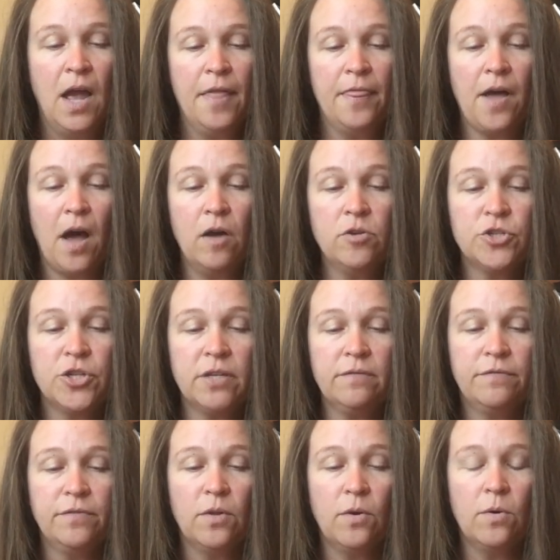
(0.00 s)
The ocean
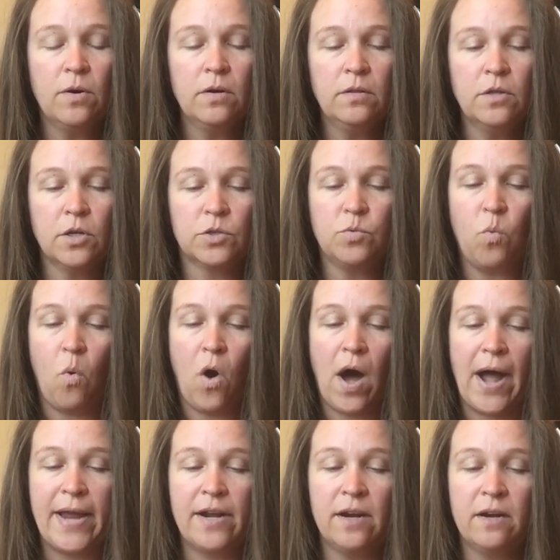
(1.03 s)
floor looked
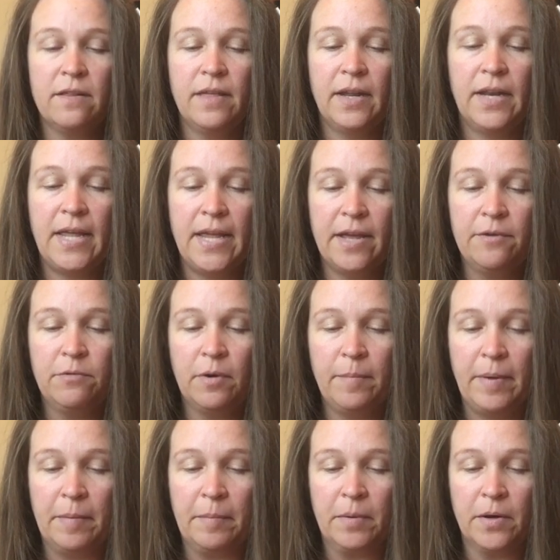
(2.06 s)
wider than he had
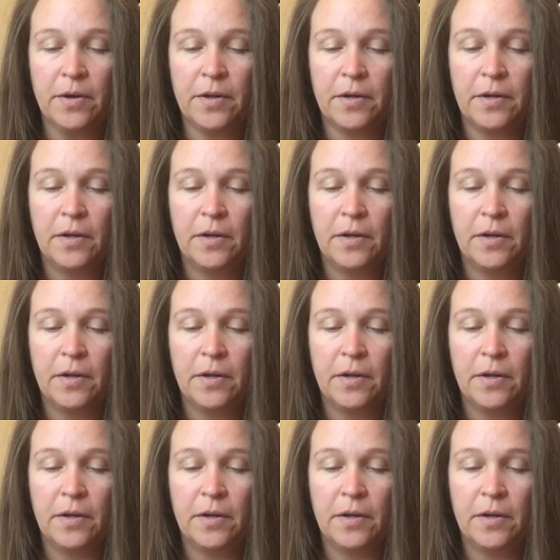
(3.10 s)
remembered,